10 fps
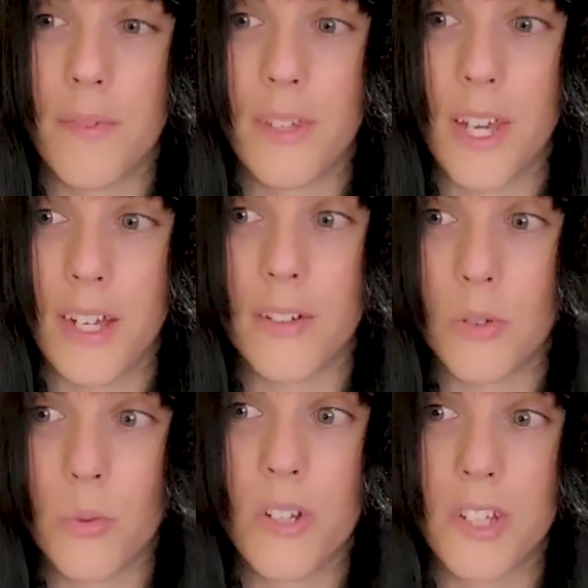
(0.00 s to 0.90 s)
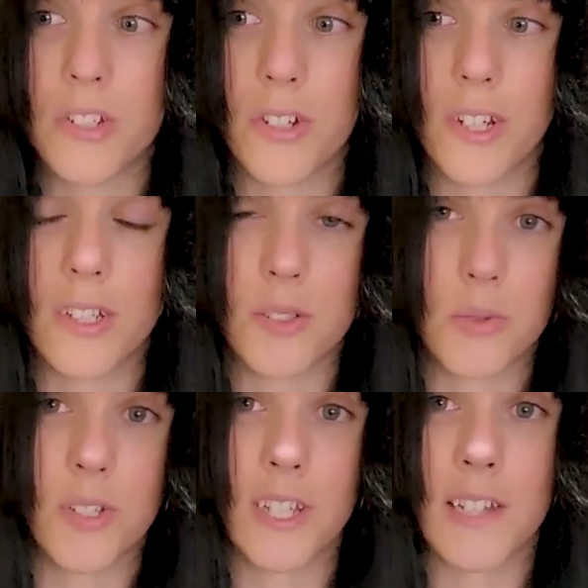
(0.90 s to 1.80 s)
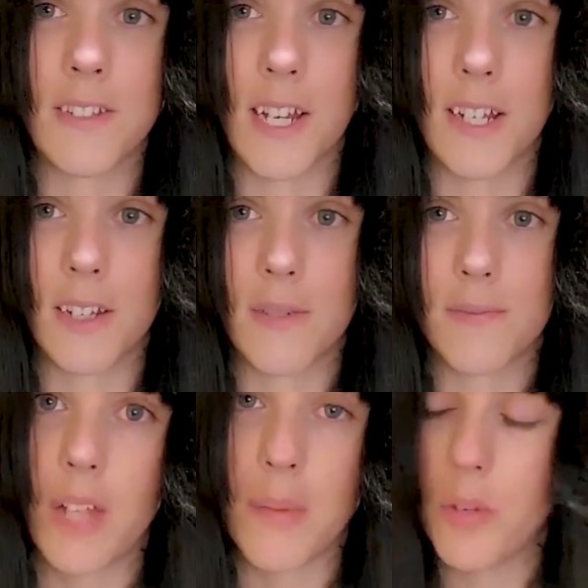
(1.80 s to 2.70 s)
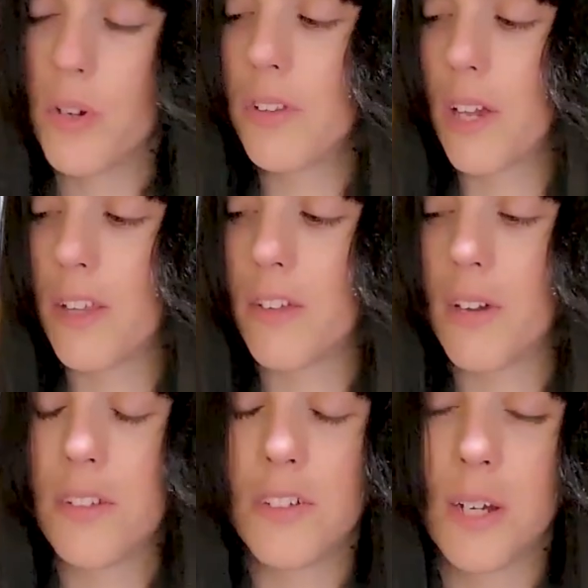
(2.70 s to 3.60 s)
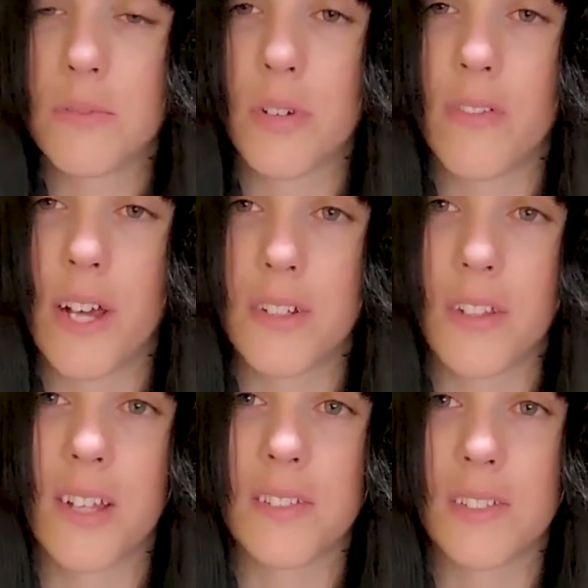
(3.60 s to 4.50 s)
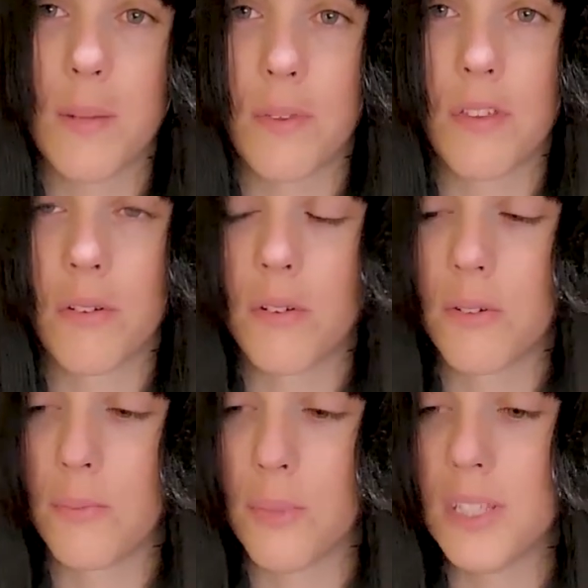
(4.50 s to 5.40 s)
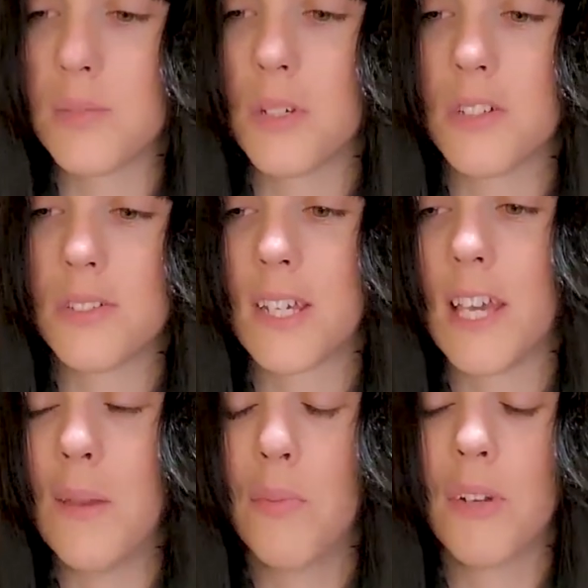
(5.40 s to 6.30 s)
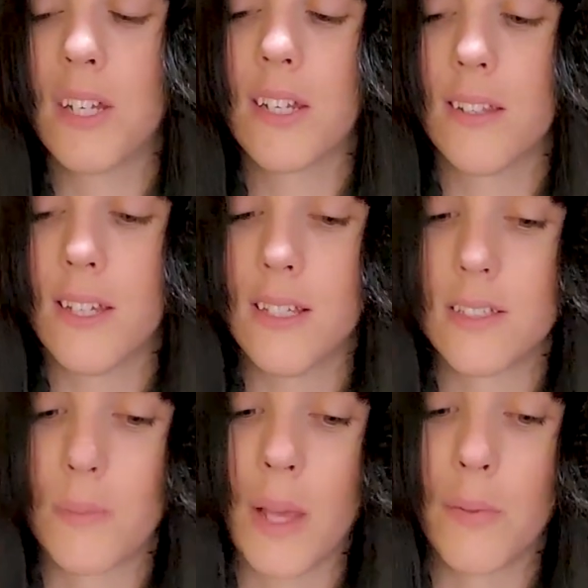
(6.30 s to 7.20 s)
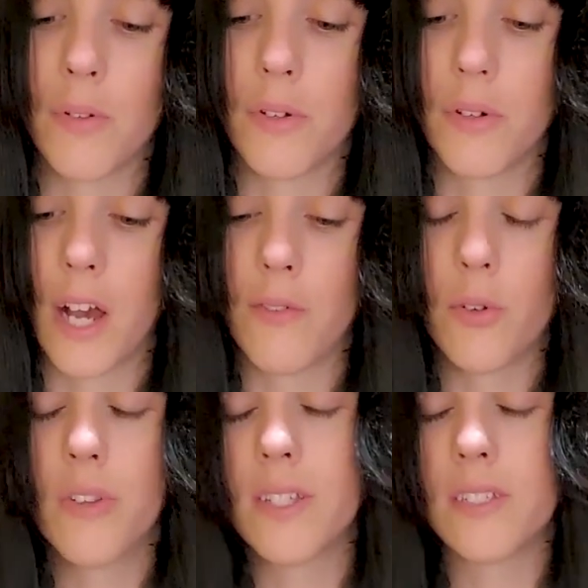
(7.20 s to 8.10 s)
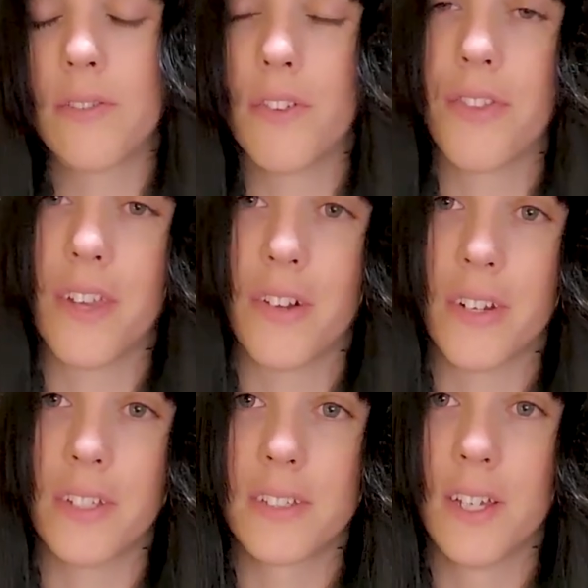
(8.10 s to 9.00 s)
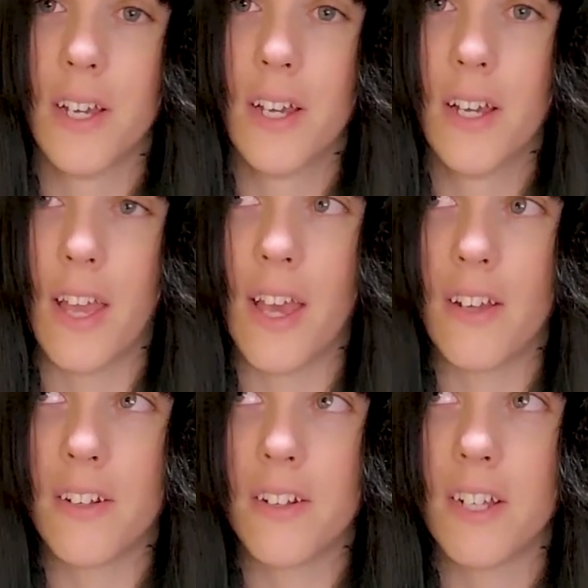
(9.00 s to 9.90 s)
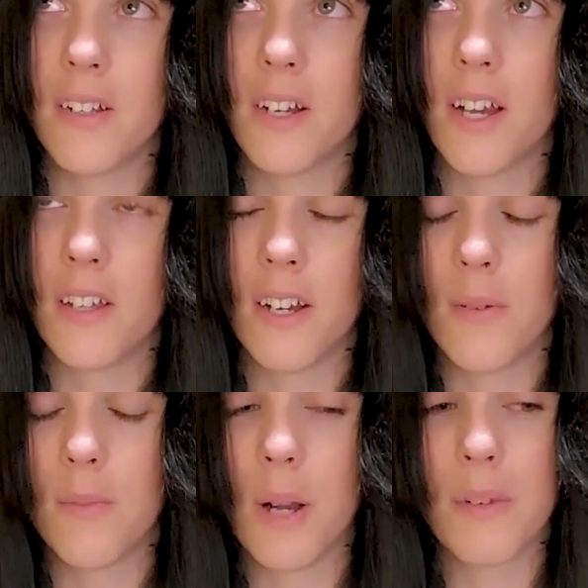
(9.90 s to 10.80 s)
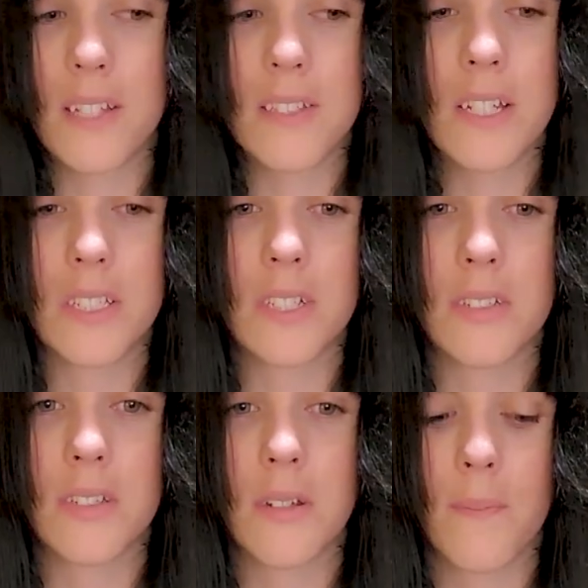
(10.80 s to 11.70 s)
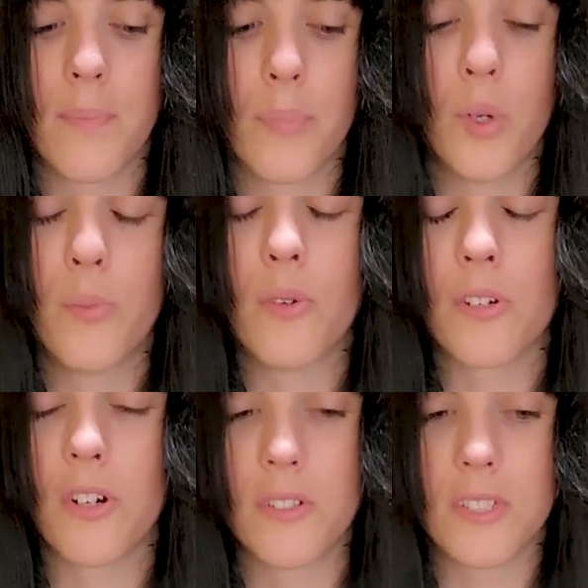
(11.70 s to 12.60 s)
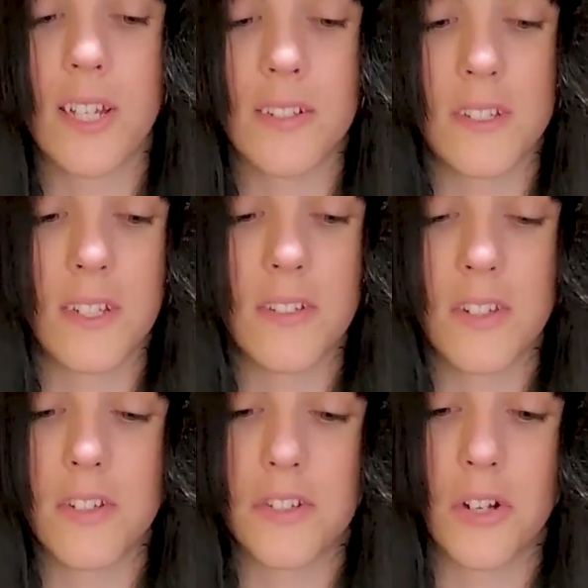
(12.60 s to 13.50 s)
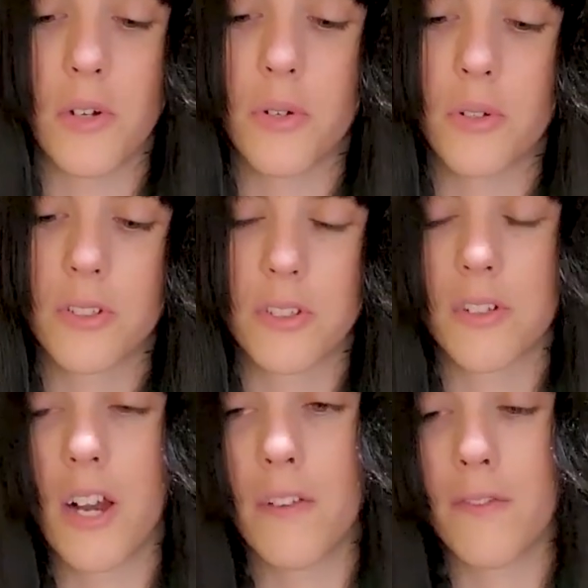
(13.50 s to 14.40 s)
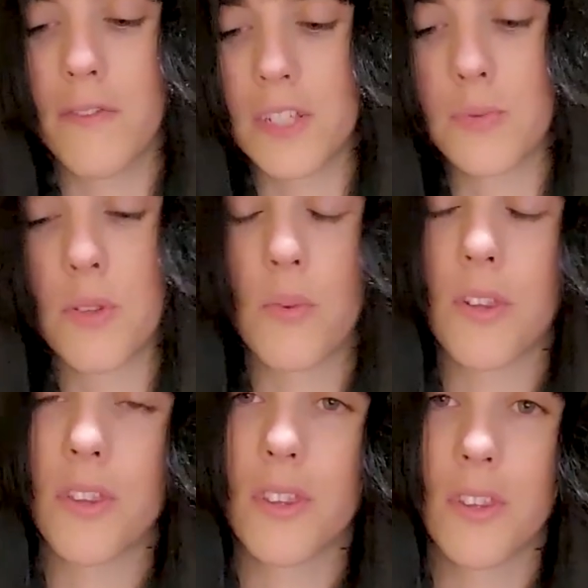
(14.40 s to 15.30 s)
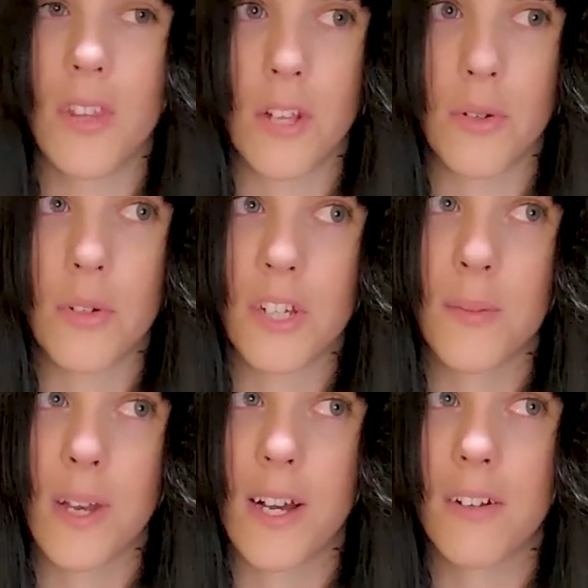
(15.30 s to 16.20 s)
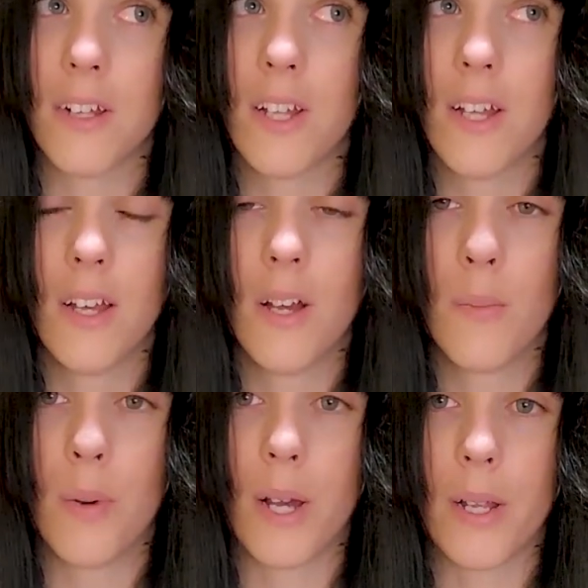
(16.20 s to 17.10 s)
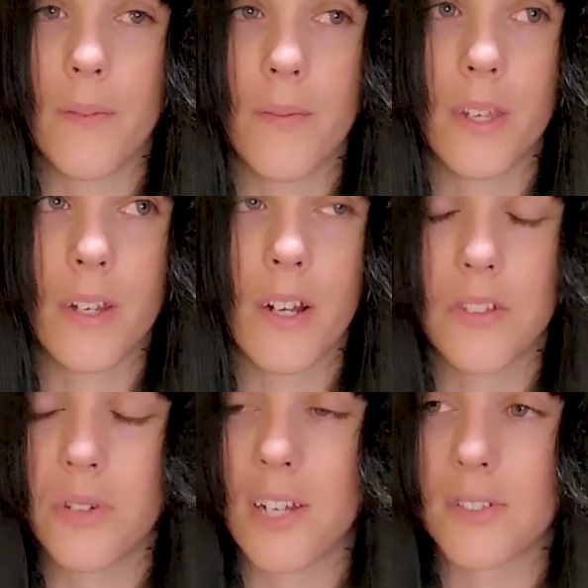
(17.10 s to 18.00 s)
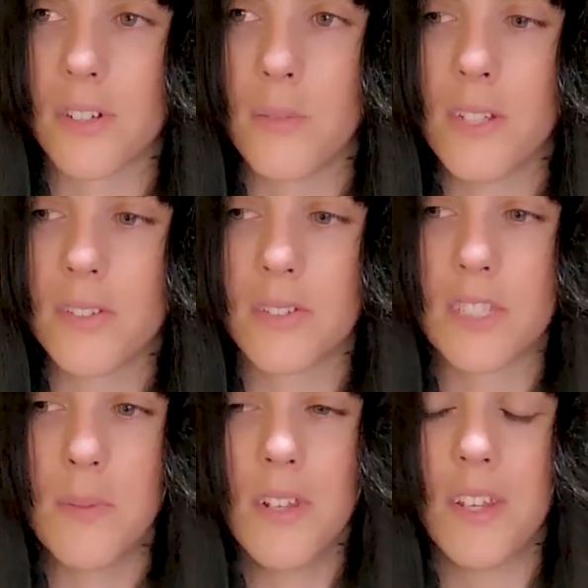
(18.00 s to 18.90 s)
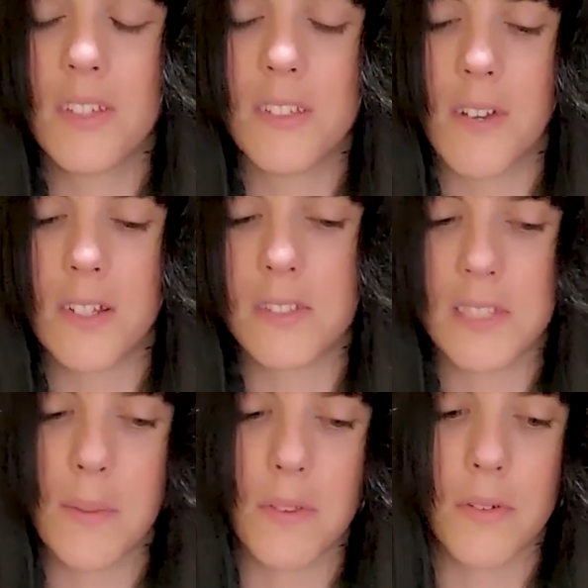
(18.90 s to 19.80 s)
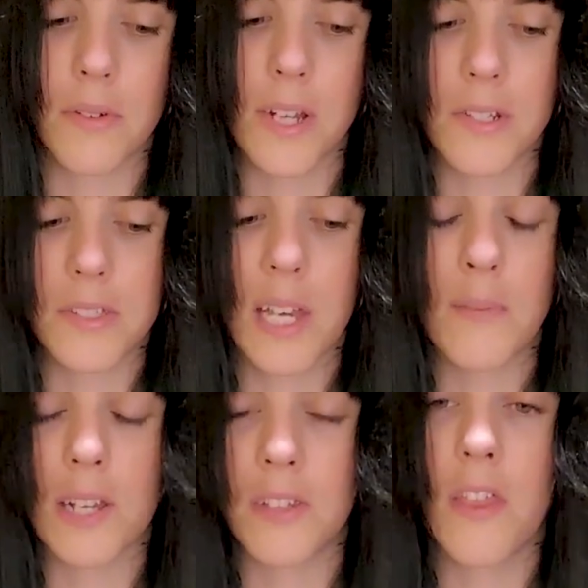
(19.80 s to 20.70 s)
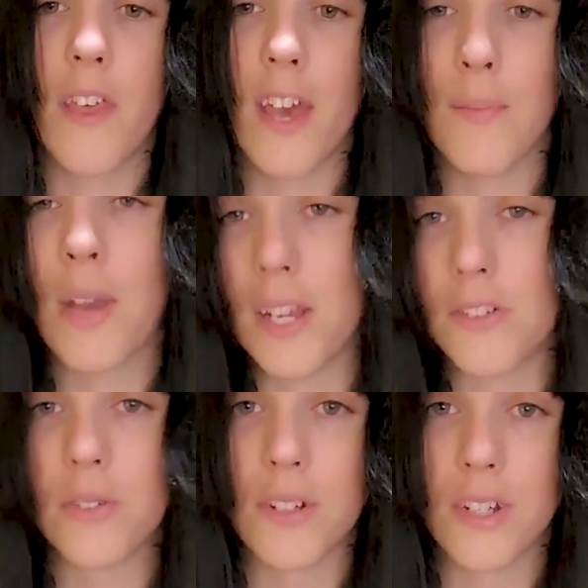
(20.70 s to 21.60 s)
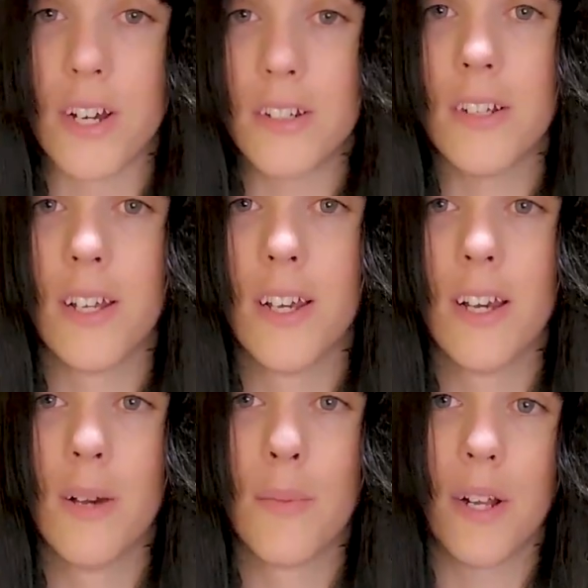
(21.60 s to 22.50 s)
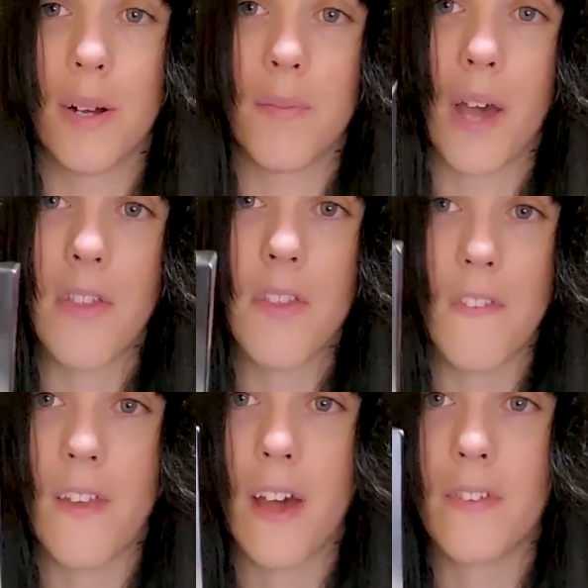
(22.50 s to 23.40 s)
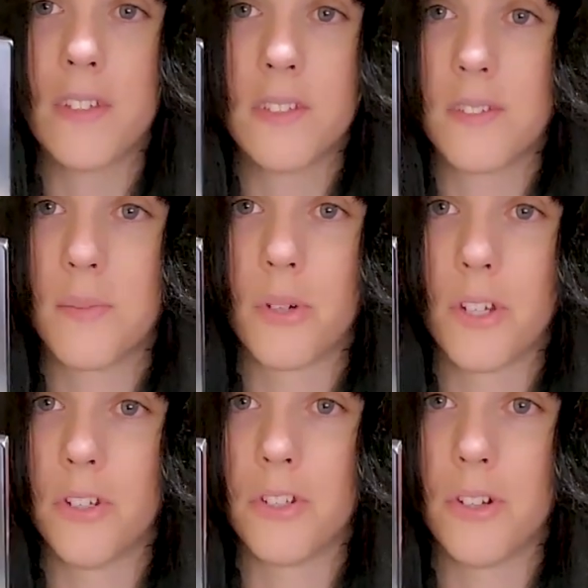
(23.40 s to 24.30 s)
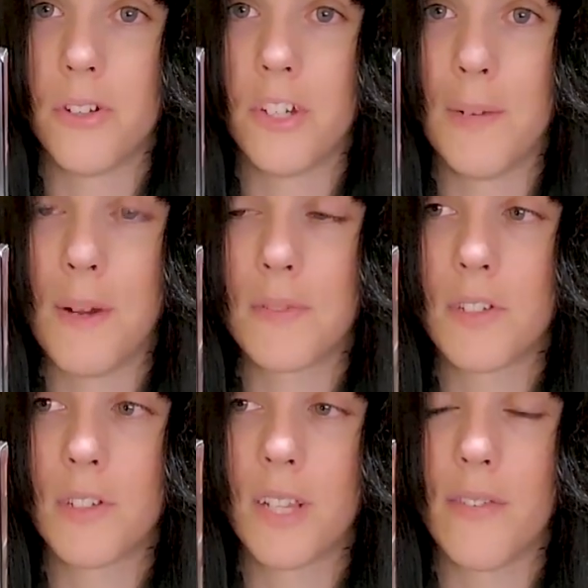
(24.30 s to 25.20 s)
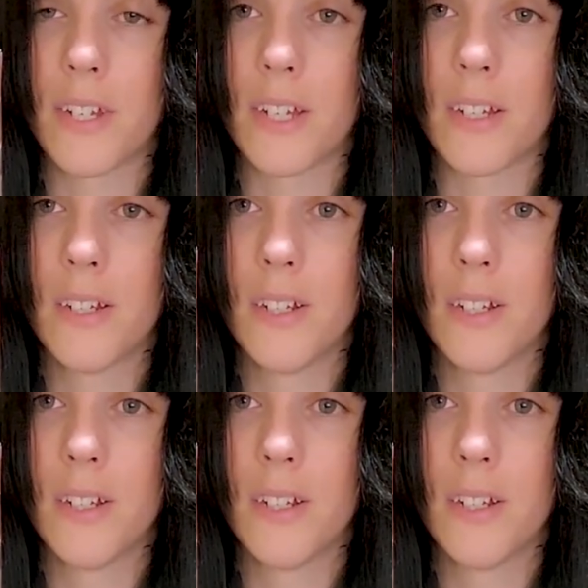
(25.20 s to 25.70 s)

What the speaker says: yeah, you really should. It is really entertaining. I mean, I won't lie, there are times where I've had to like skip through bits because they keep bringing in these people who have all these different theories. And I'm guessing it's just to put more content into the show because it kind of fits with what they're talking about, but it kind of drags on a bit. So some of the things I've had to skip through and just get back to their main treasure hunt. But other than that, this is a brilliant show. I'm absolutely loving it.